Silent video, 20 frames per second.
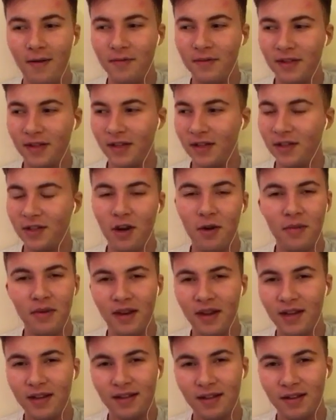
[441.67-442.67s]
Just assuming
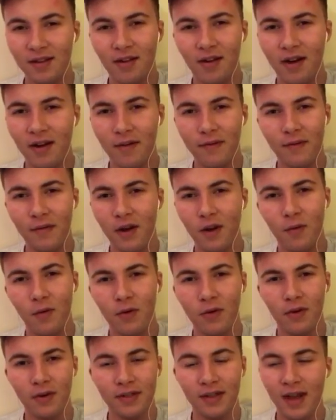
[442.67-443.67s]
that it's a guy that Theo
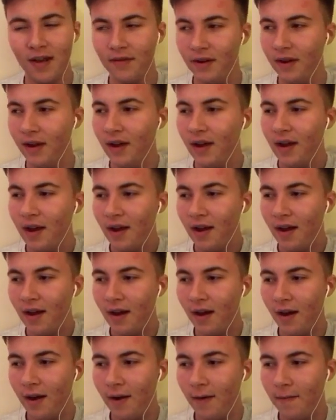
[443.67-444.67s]
Walcott's having.
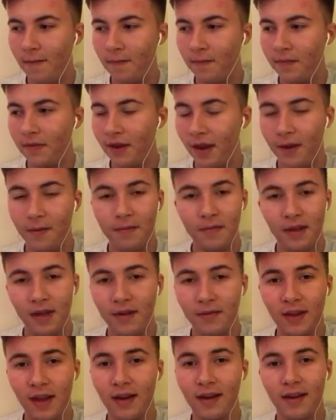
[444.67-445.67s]

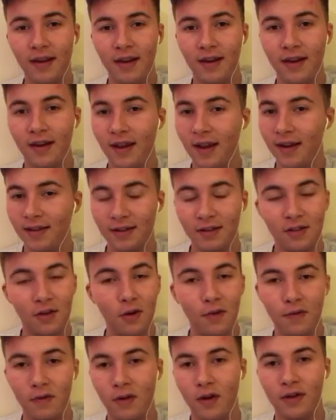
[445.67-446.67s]
If that kid cares at
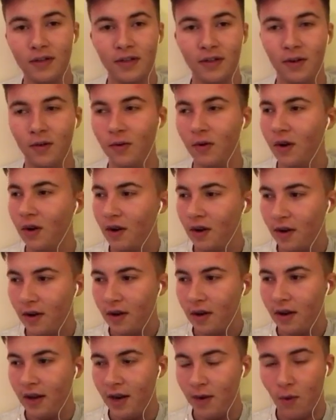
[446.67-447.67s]
all for Arsenal,
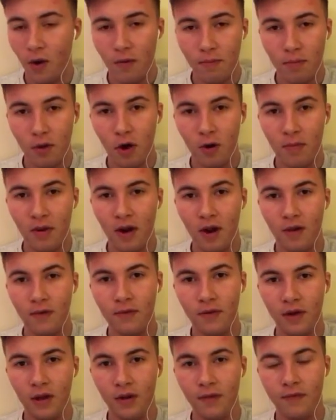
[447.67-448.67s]
he won't pop
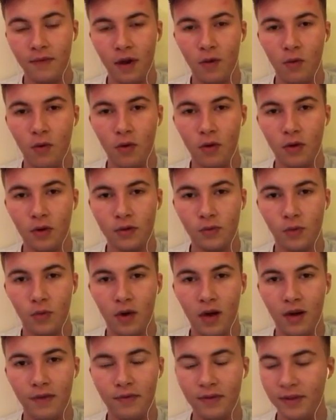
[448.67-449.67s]
out of Theo Walcott's
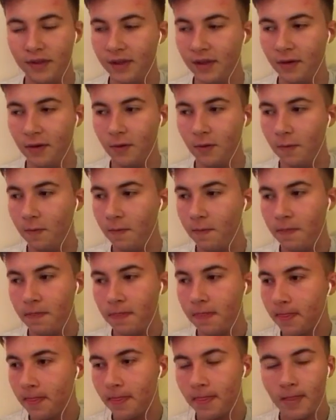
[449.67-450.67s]
wife until
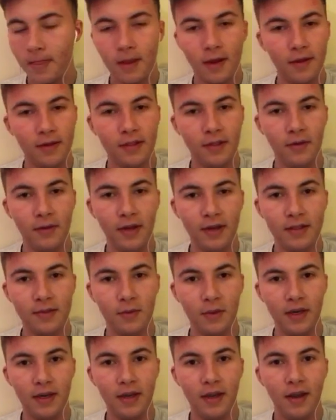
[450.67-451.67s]
next
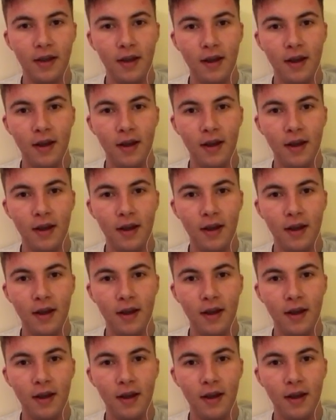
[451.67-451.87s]
week.